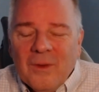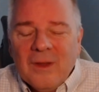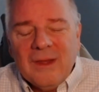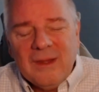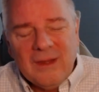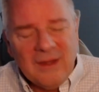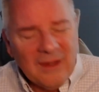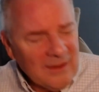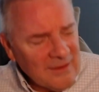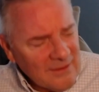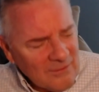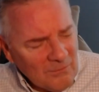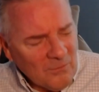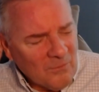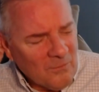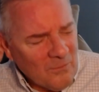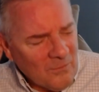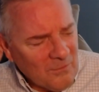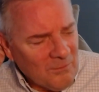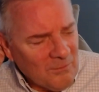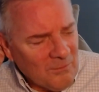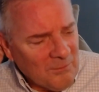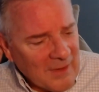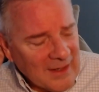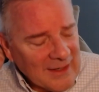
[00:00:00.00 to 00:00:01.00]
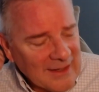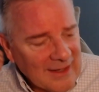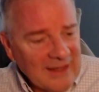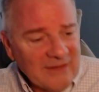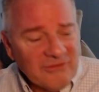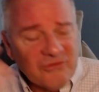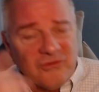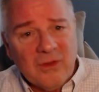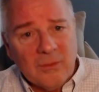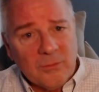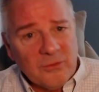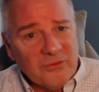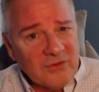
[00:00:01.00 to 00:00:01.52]
in my
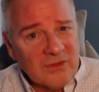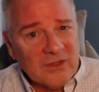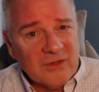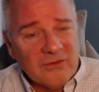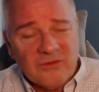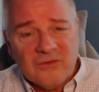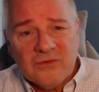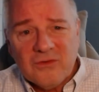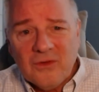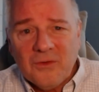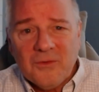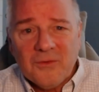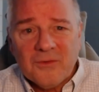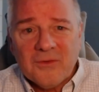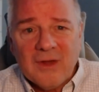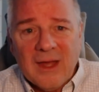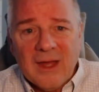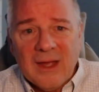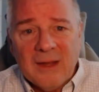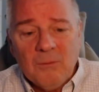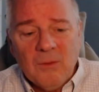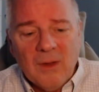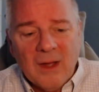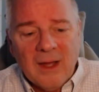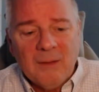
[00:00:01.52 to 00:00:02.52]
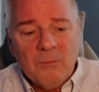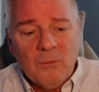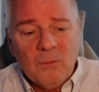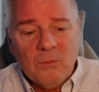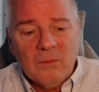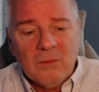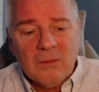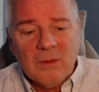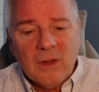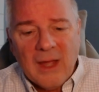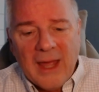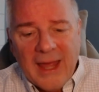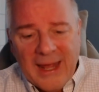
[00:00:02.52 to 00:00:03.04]
last job as a consultant,
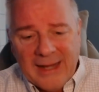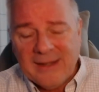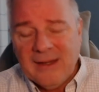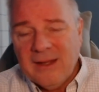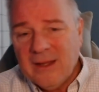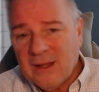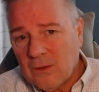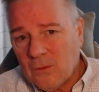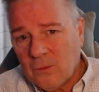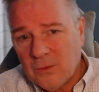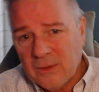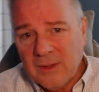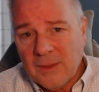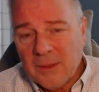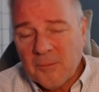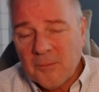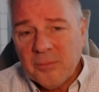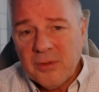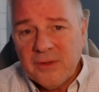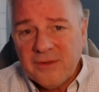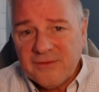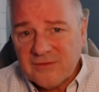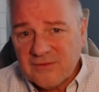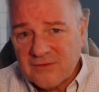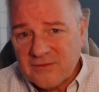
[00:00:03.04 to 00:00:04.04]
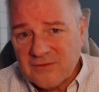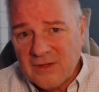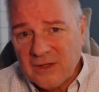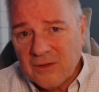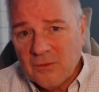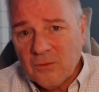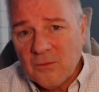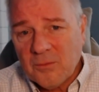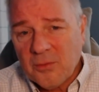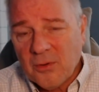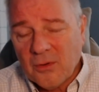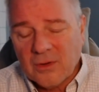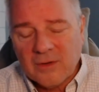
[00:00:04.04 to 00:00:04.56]
I had equity in the business. I
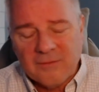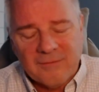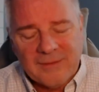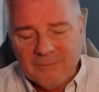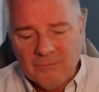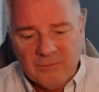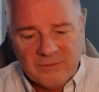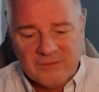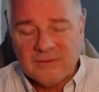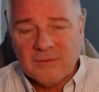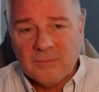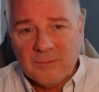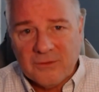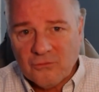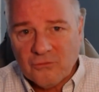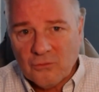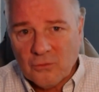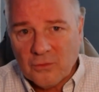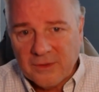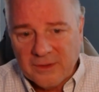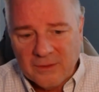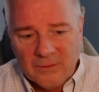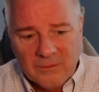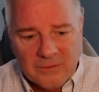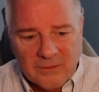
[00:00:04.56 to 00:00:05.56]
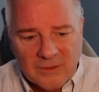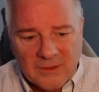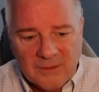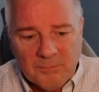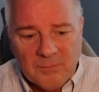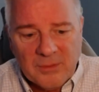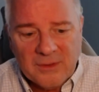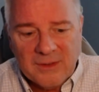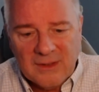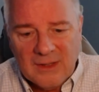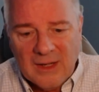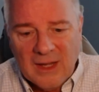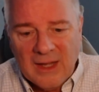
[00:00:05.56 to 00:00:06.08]
owned part of it. I wasn't the majority owner,
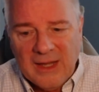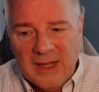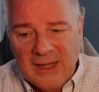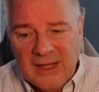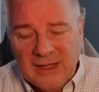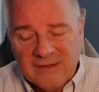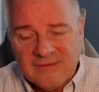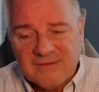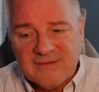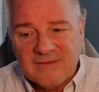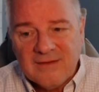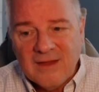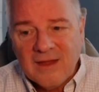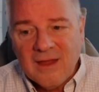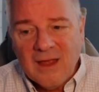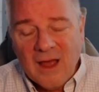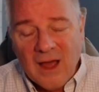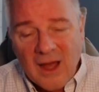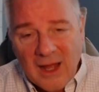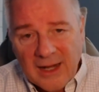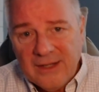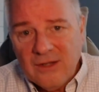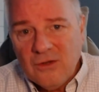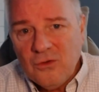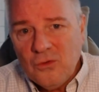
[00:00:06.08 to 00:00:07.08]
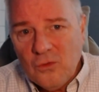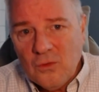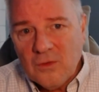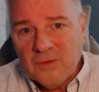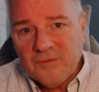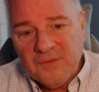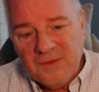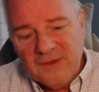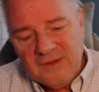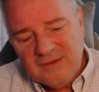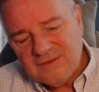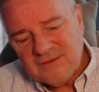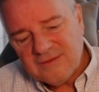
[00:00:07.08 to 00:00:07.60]
but I knew
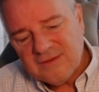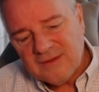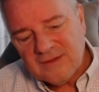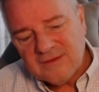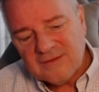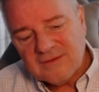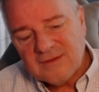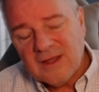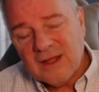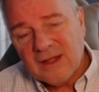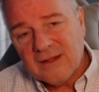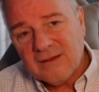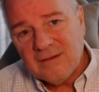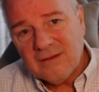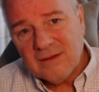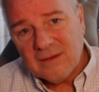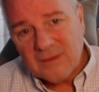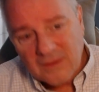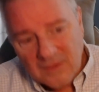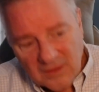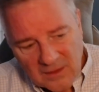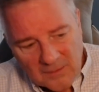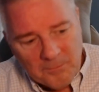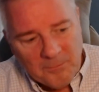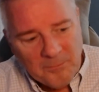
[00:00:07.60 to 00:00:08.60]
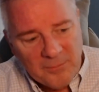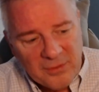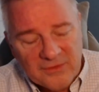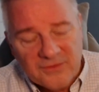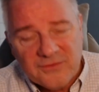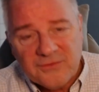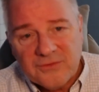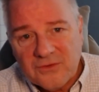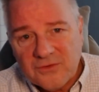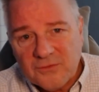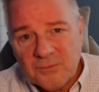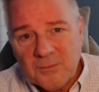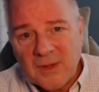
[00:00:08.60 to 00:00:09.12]
if these things got done, the
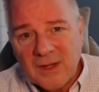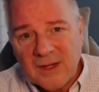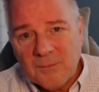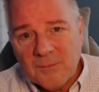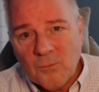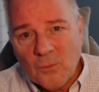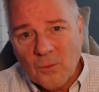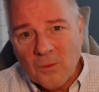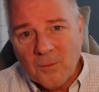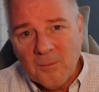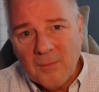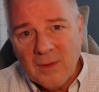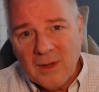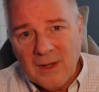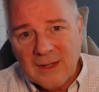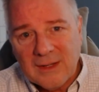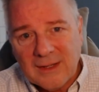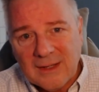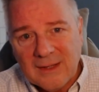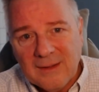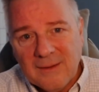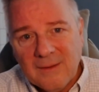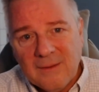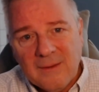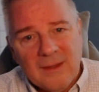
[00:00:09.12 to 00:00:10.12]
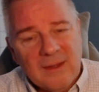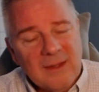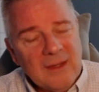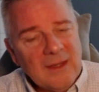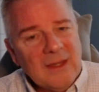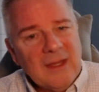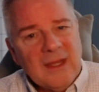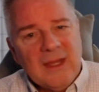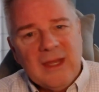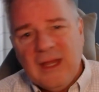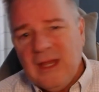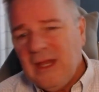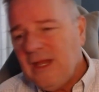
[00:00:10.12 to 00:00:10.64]
business made more money.
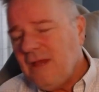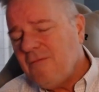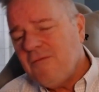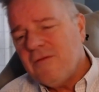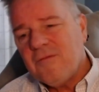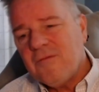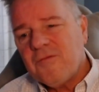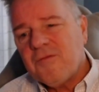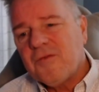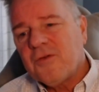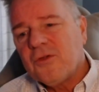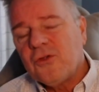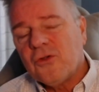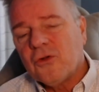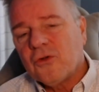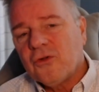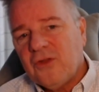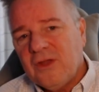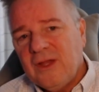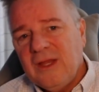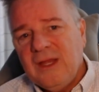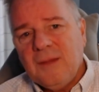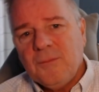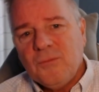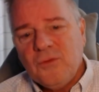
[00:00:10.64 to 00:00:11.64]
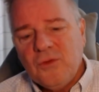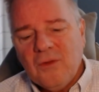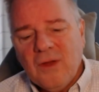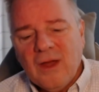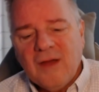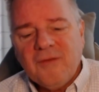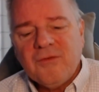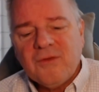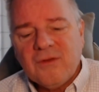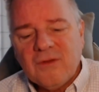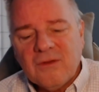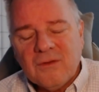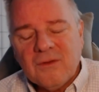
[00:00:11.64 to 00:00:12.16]
Even for your team, you
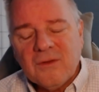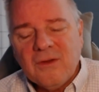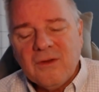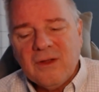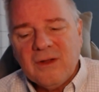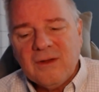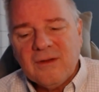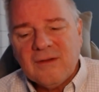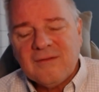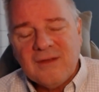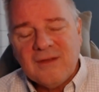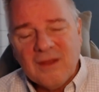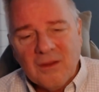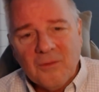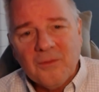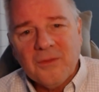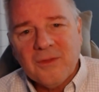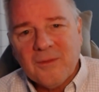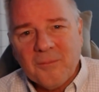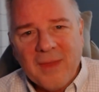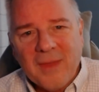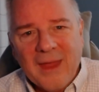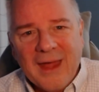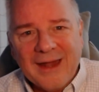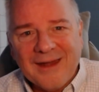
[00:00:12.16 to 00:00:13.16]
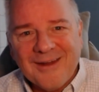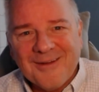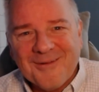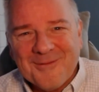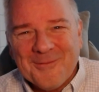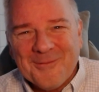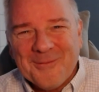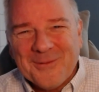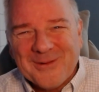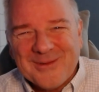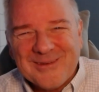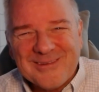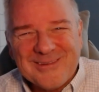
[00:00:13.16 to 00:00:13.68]
have to tell them that every
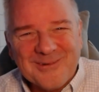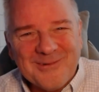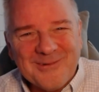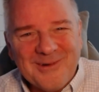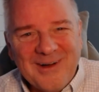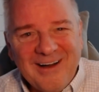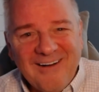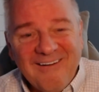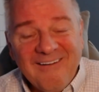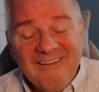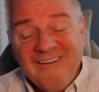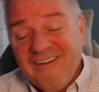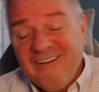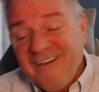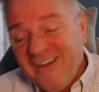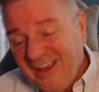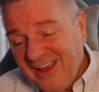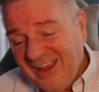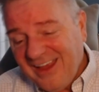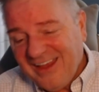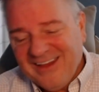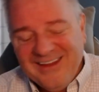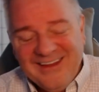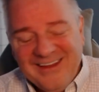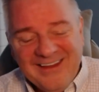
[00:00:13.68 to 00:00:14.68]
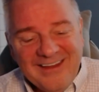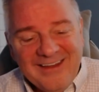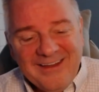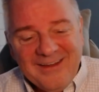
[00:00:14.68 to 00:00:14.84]
once in a while. Hey,